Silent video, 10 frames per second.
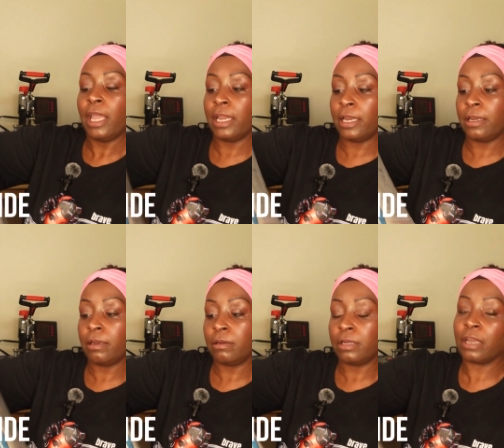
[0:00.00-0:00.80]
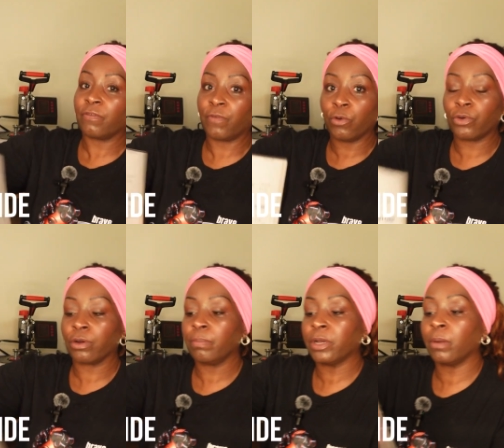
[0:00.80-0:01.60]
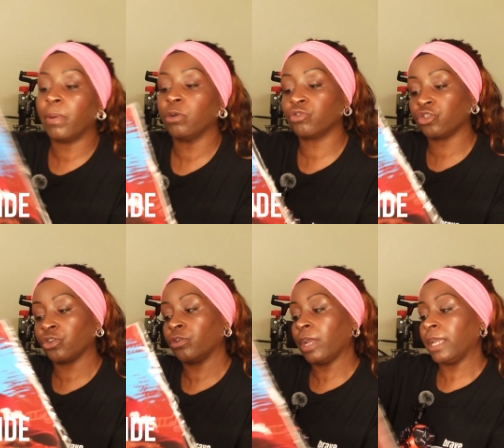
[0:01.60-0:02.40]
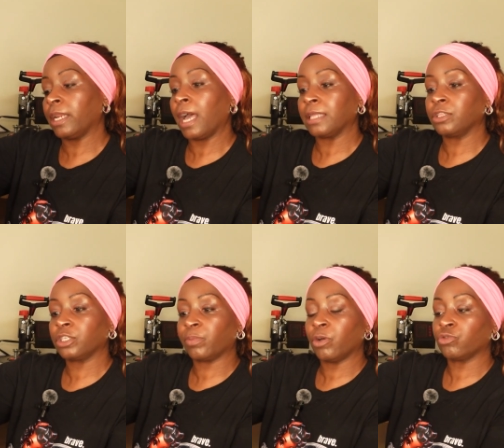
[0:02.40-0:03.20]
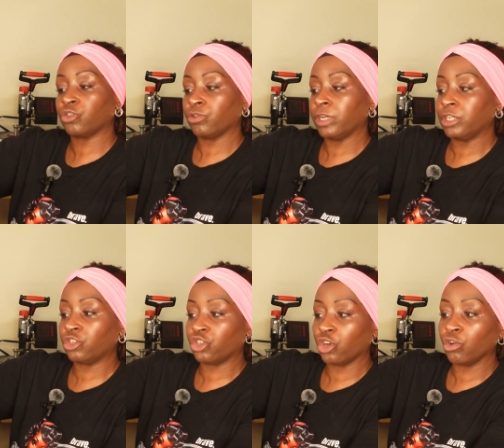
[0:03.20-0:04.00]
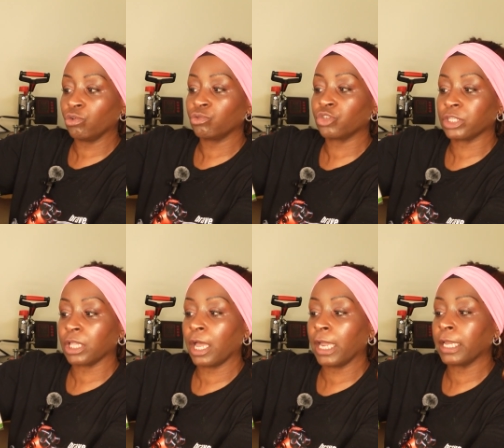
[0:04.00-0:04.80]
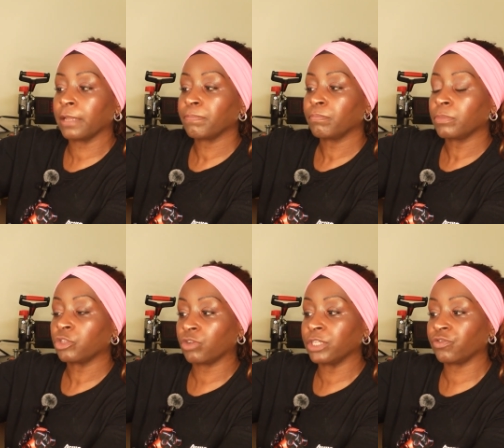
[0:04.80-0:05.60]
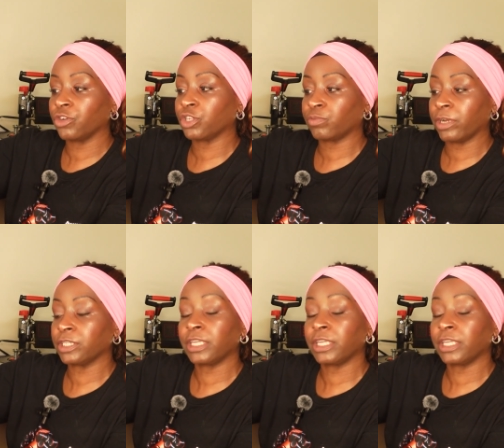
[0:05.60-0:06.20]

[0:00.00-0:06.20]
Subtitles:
and not a folder, but a poster. And on this poster, it shows like Transfer Express